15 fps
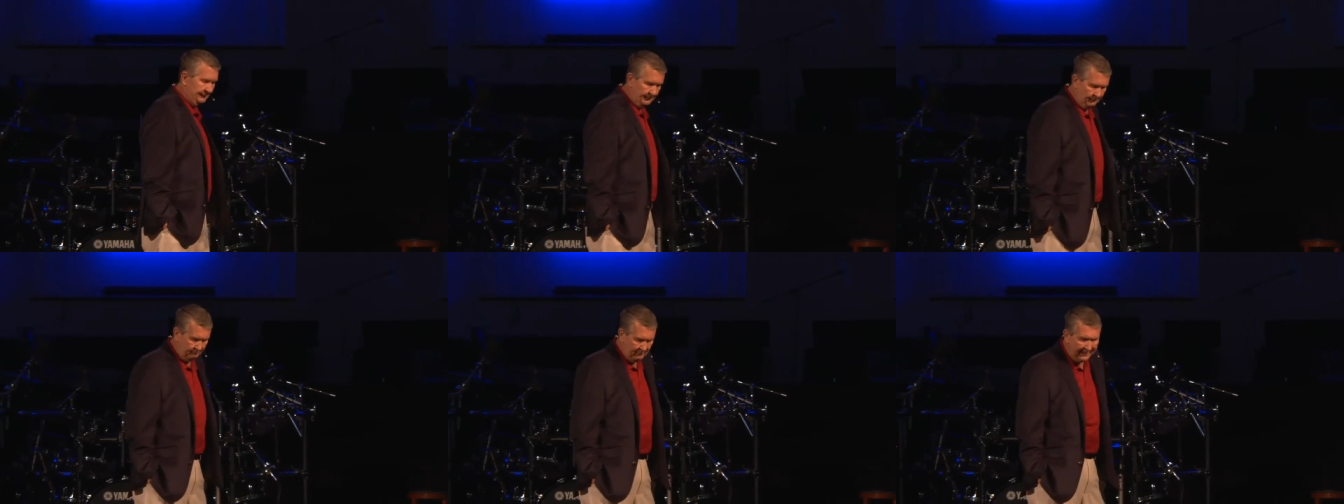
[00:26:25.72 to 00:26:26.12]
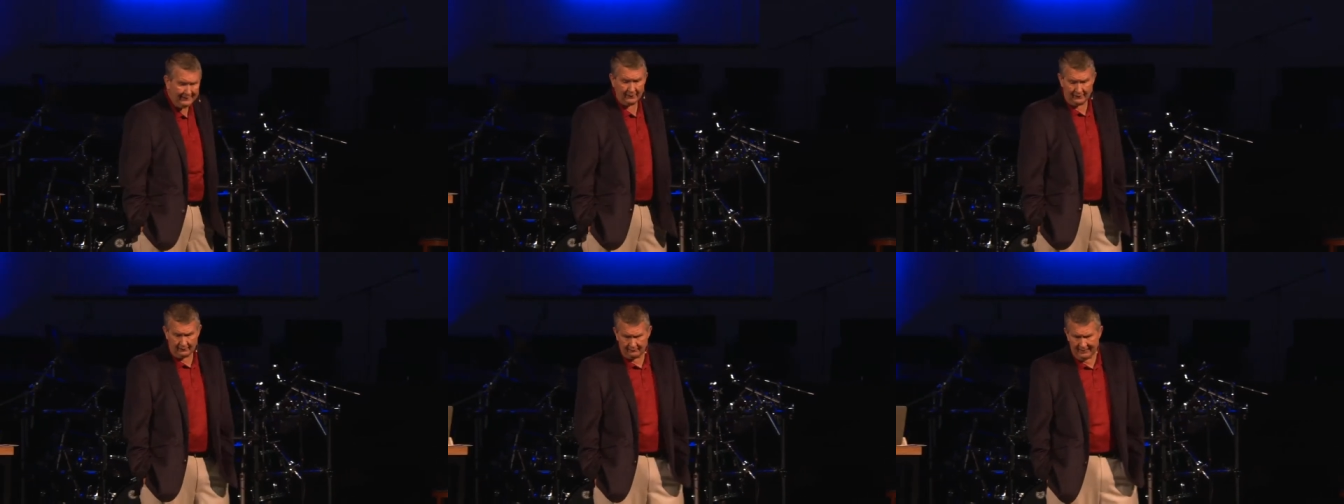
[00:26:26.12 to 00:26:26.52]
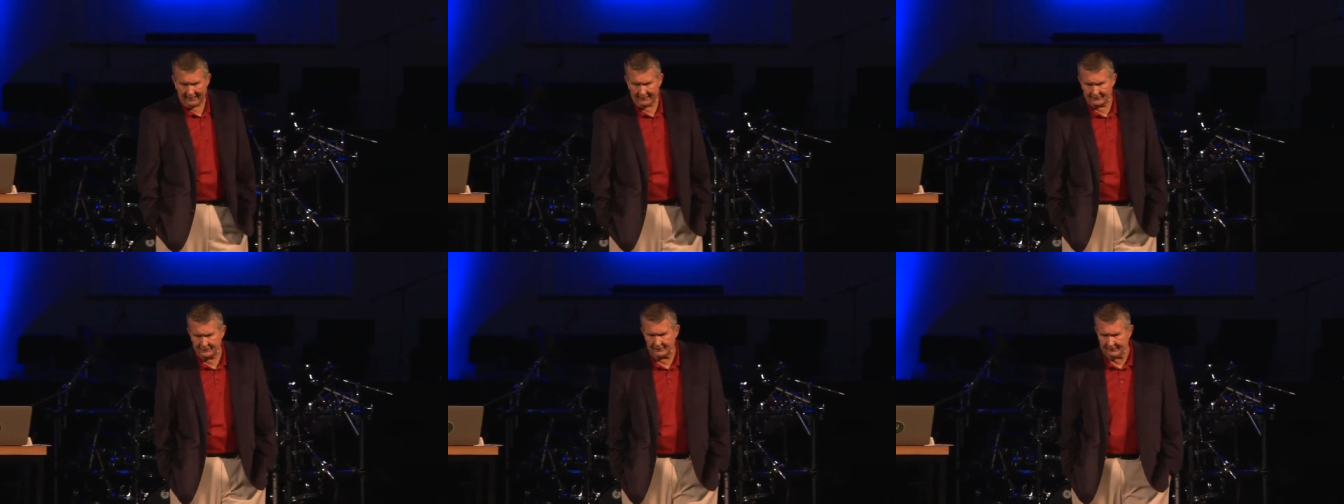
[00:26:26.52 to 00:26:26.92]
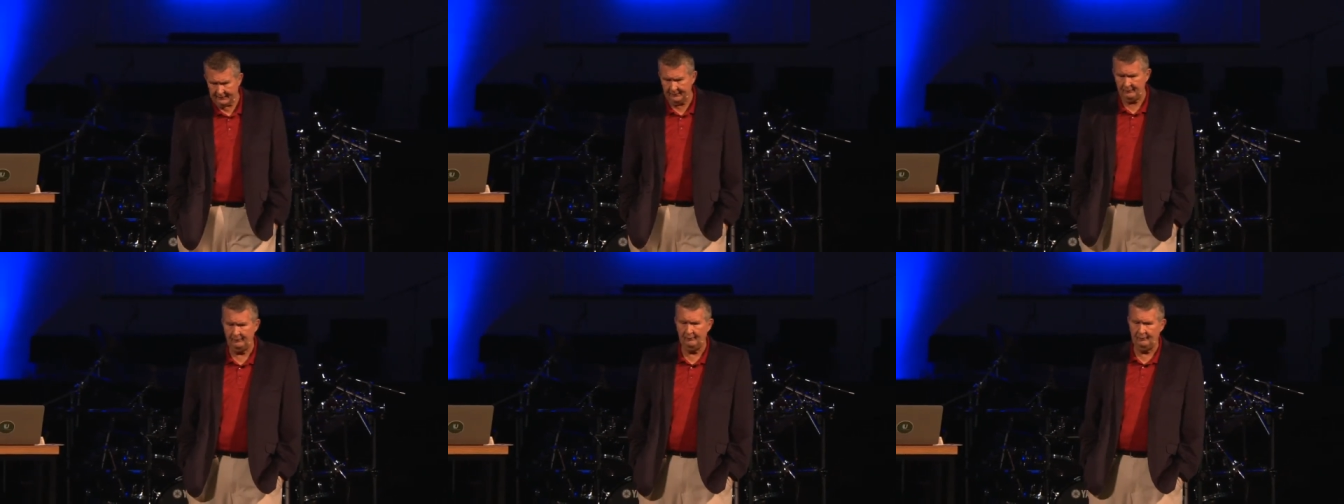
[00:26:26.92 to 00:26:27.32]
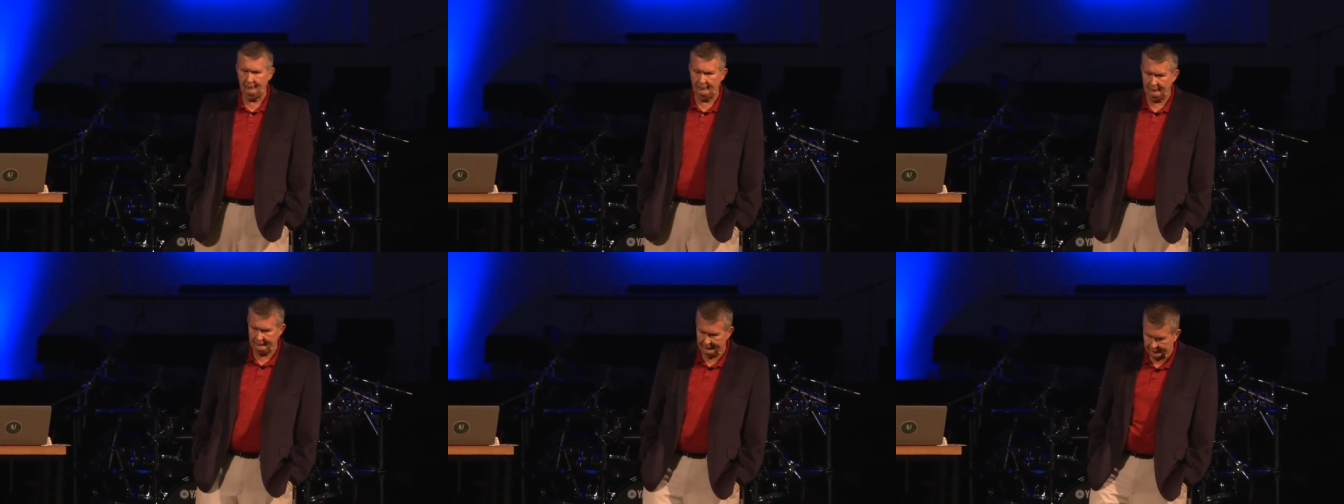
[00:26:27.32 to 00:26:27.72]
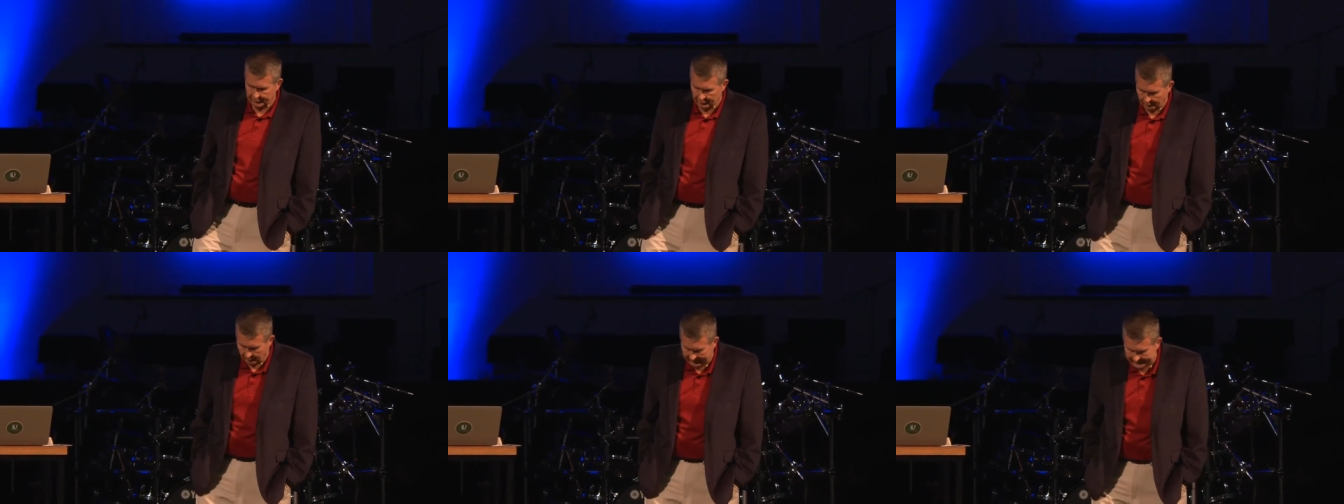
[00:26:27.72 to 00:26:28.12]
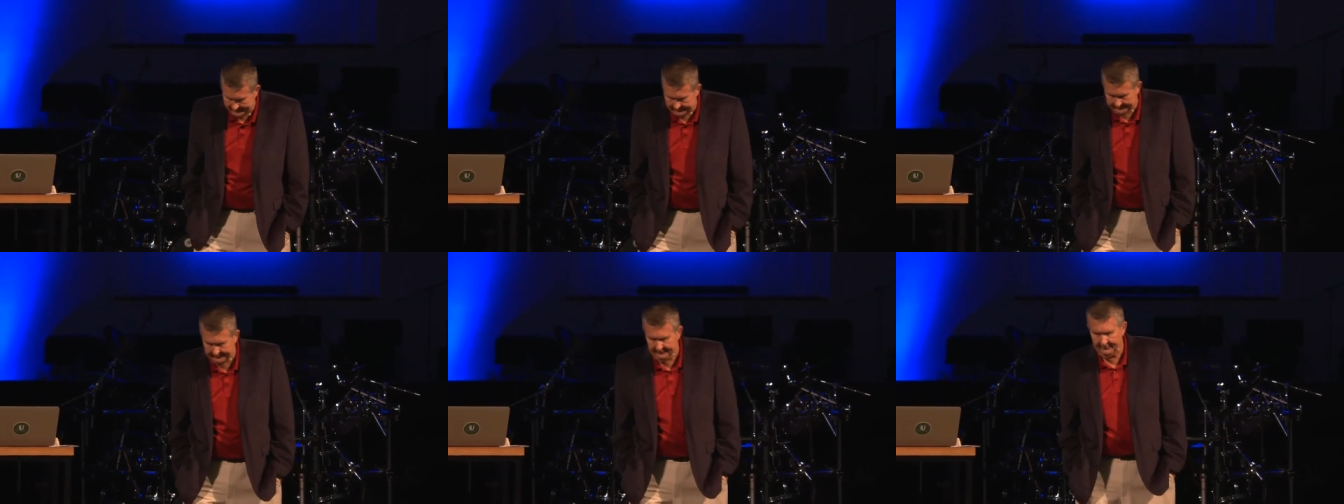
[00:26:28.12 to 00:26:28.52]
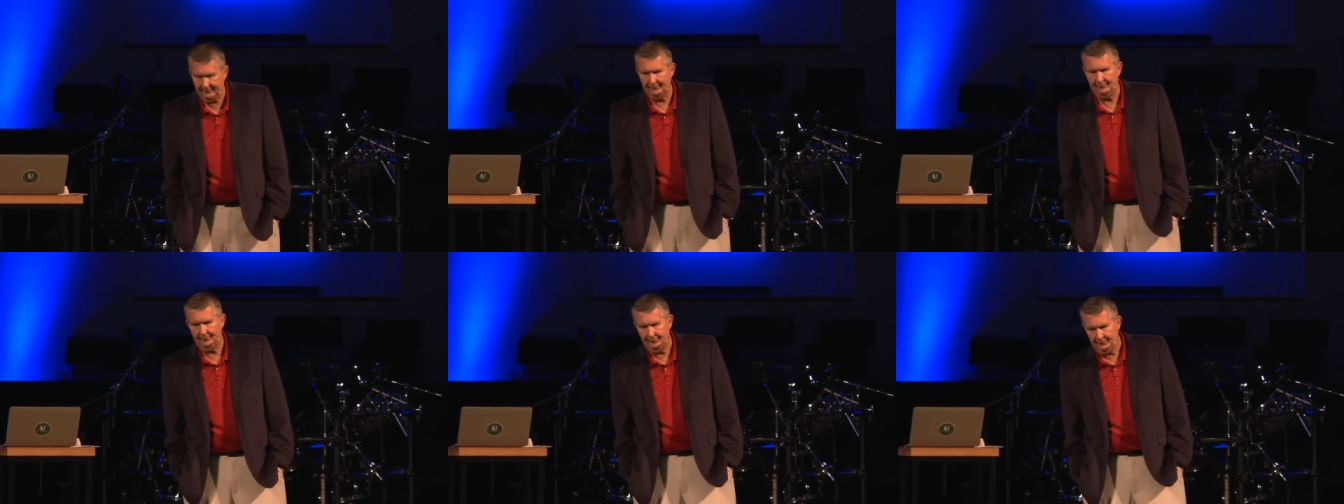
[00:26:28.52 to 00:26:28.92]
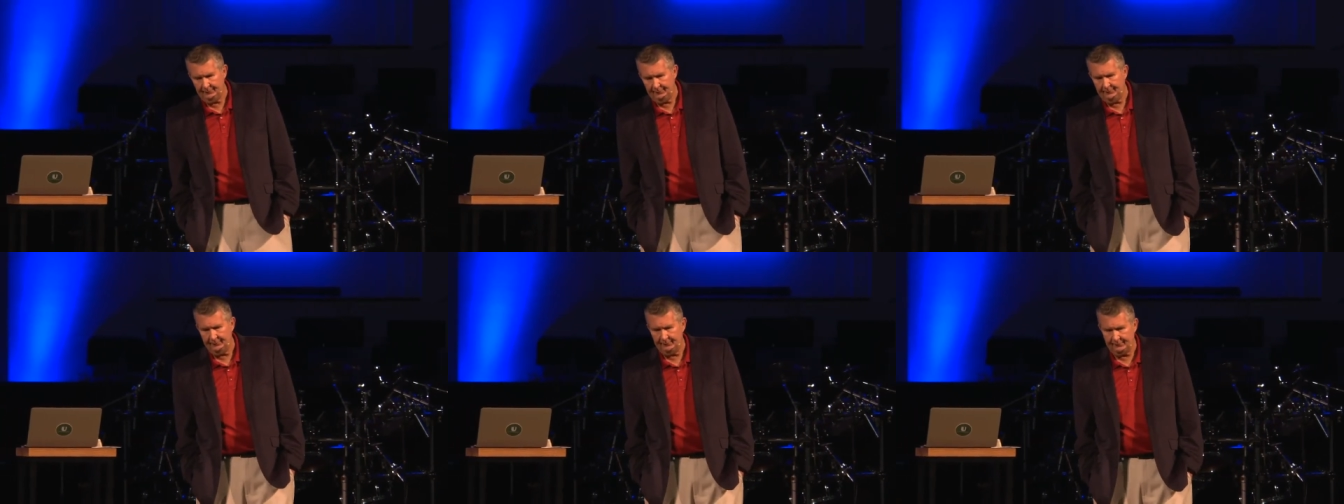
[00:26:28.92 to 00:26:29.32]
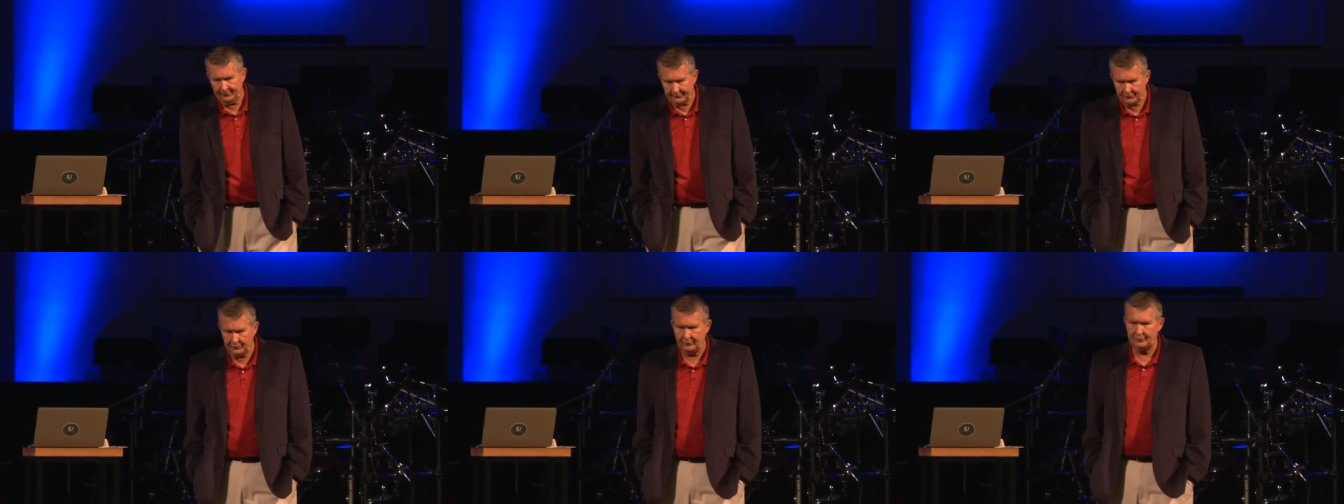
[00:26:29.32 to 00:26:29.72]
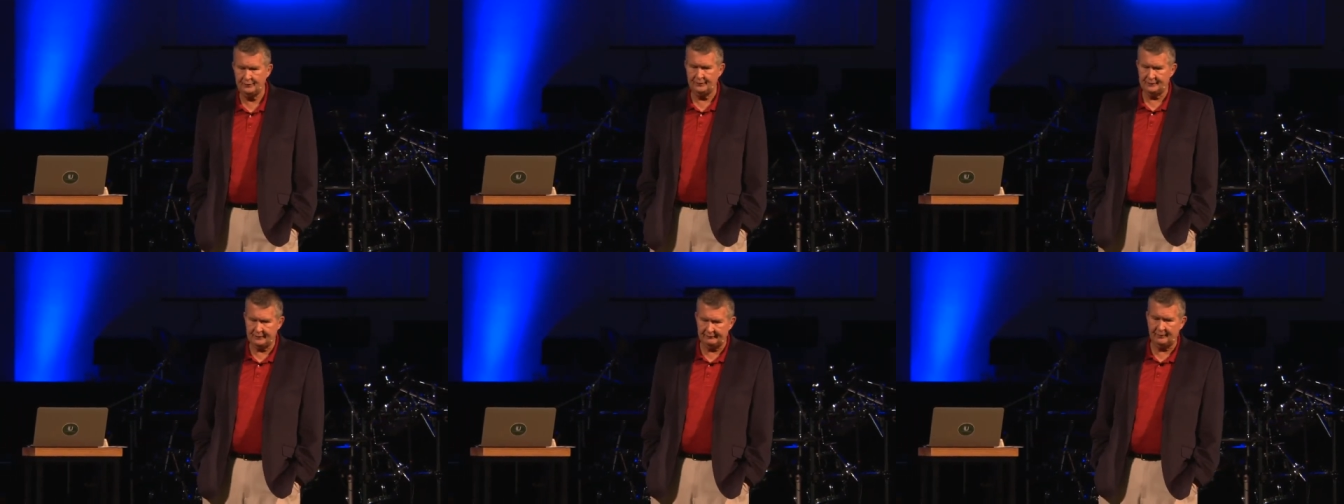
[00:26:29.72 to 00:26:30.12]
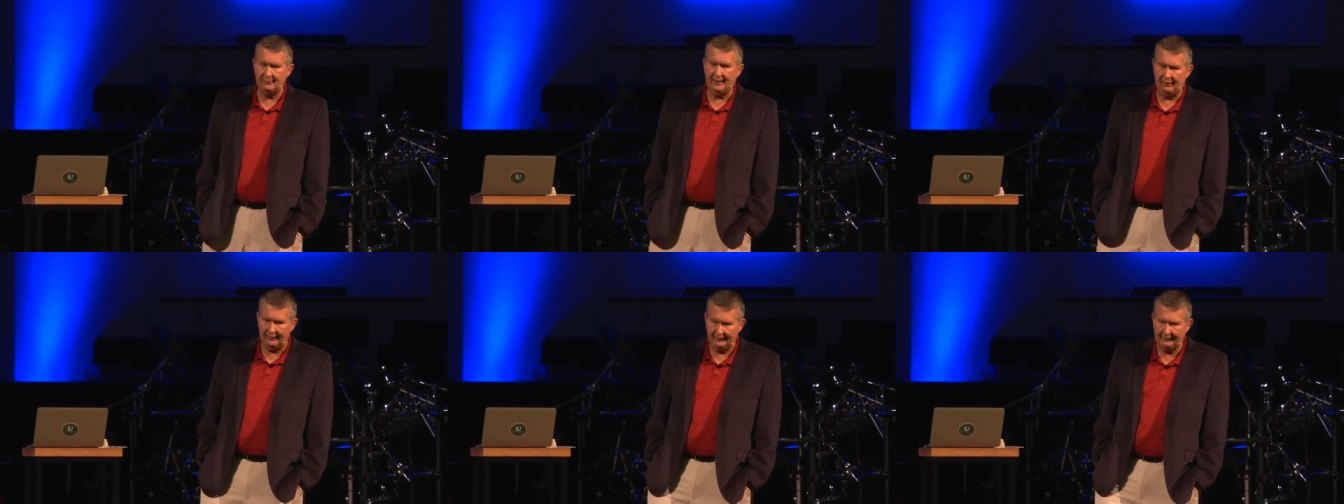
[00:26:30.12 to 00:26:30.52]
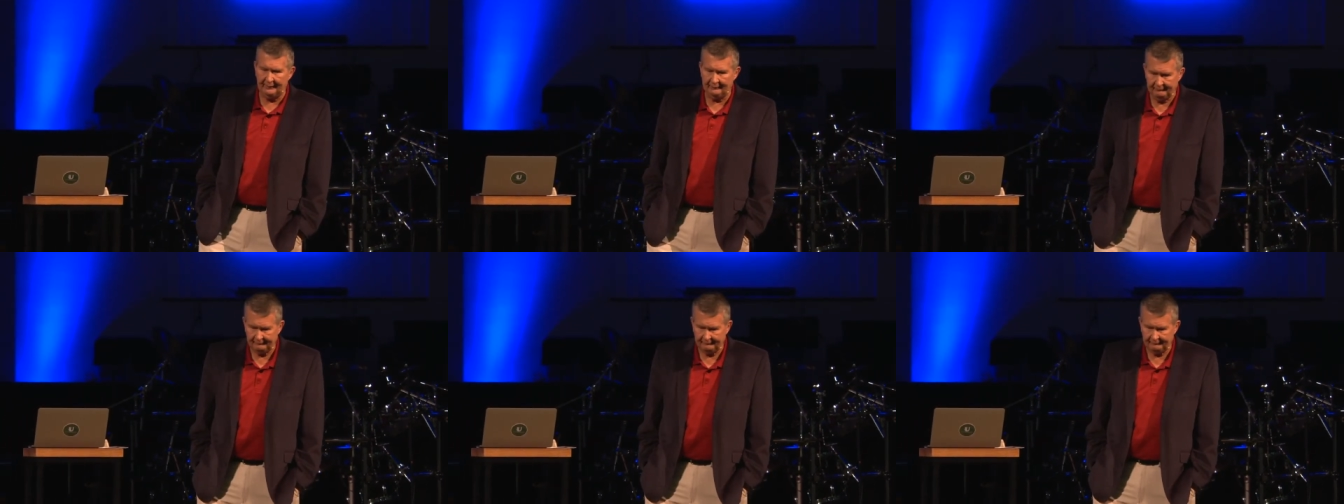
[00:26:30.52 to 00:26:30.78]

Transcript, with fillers: Balaam has infiltrated the churches of America.